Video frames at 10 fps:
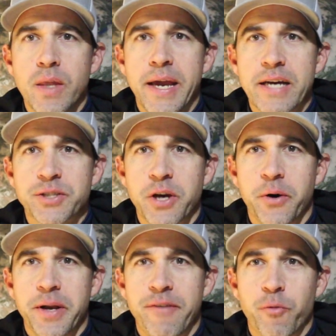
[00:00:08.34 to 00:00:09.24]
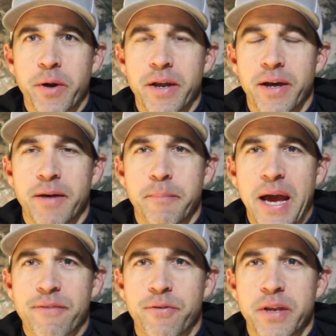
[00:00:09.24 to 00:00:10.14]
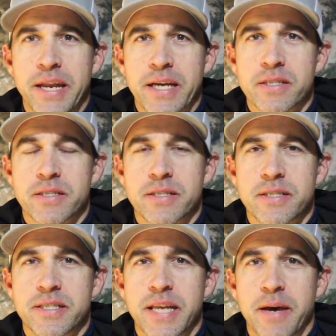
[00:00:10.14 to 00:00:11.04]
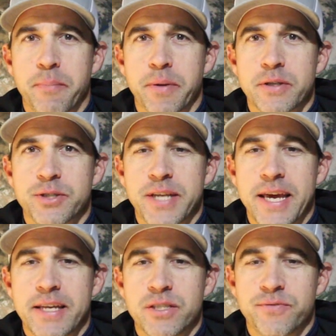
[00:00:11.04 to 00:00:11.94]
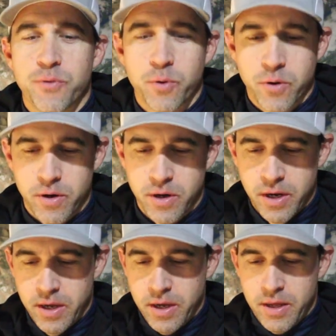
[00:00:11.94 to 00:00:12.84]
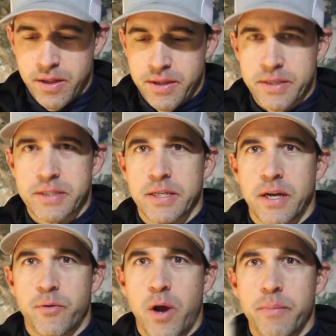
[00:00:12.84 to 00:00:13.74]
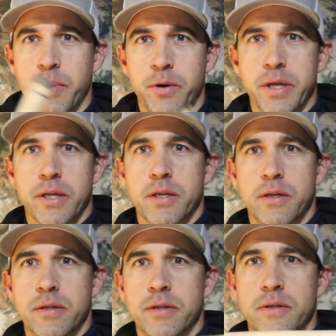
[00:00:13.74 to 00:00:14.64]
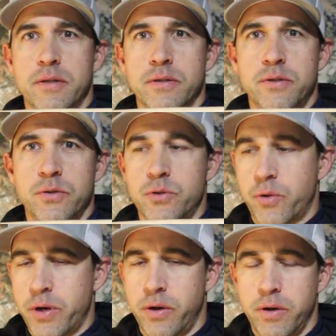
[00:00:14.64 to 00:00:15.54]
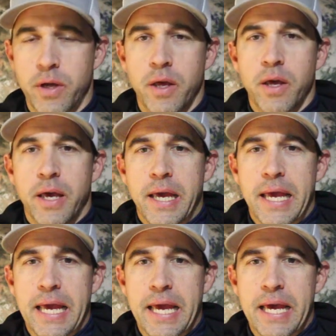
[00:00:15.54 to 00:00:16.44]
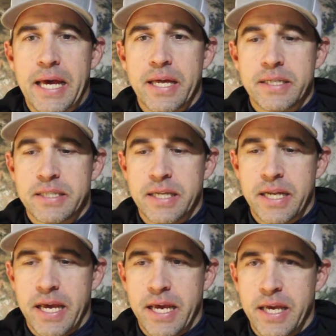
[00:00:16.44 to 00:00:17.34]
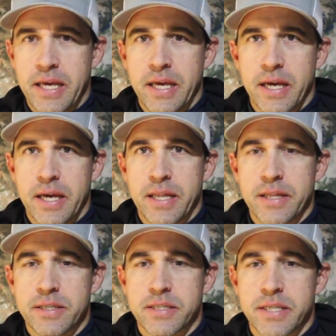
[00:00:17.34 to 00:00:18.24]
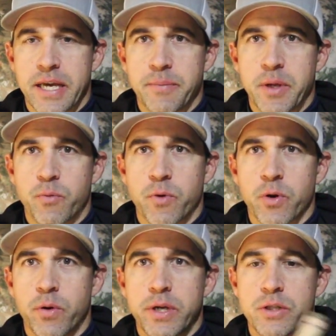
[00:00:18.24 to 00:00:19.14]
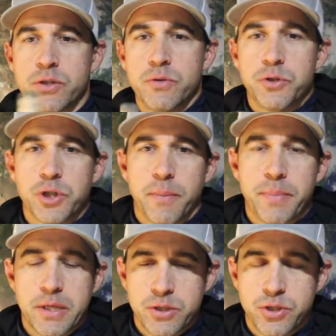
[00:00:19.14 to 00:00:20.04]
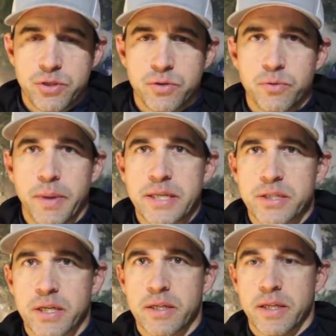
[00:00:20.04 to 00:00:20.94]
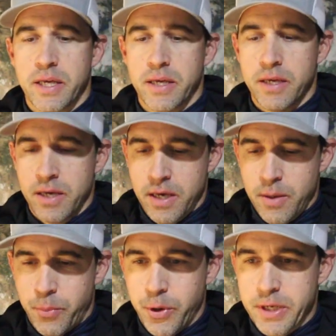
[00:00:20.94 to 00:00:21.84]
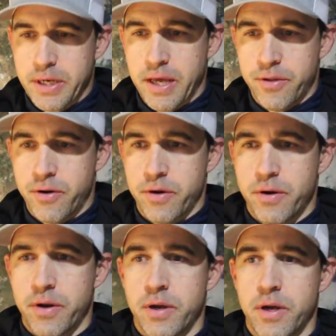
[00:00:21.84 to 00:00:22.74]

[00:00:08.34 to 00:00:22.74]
Hey, how's it going, everyone? I'm back for the next step and stage for this rod building tutorial. And today, in this segment, we're going to jump into basically putting together